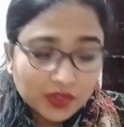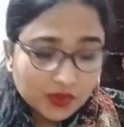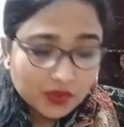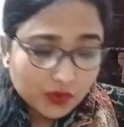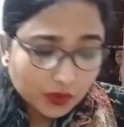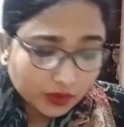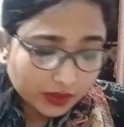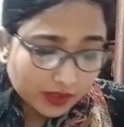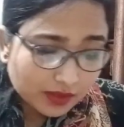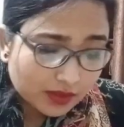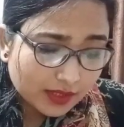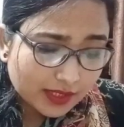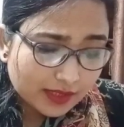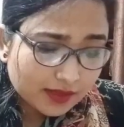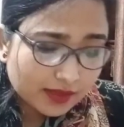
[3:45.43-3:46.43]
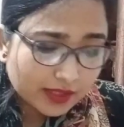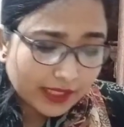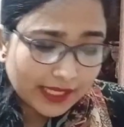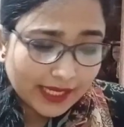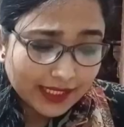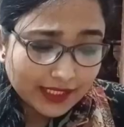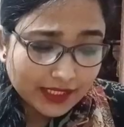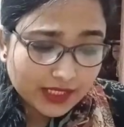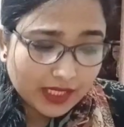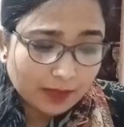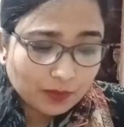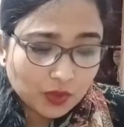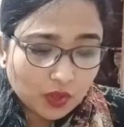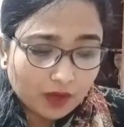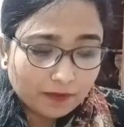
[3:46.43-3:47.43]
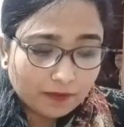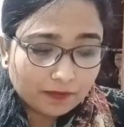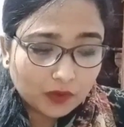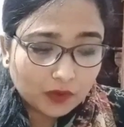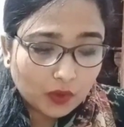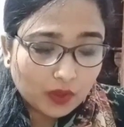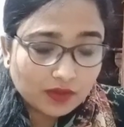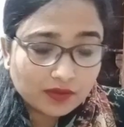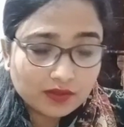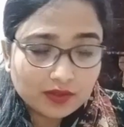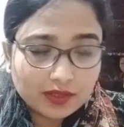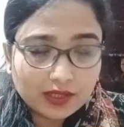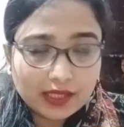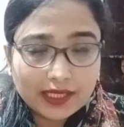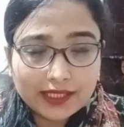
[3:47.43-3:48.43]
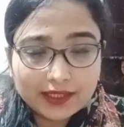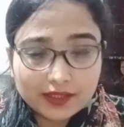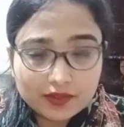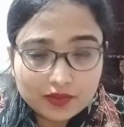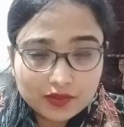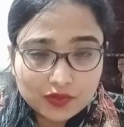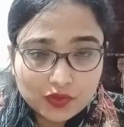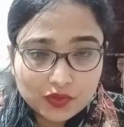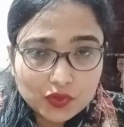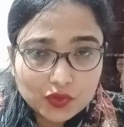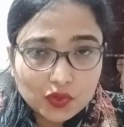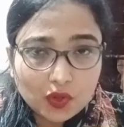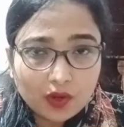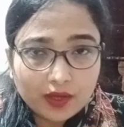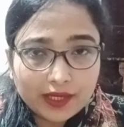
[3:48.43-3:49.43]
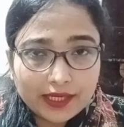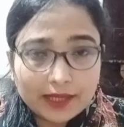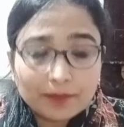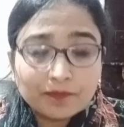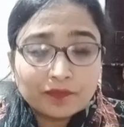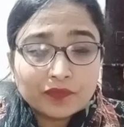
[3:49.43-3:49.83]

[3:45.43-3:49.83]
So this is the attempt of Klosner in this story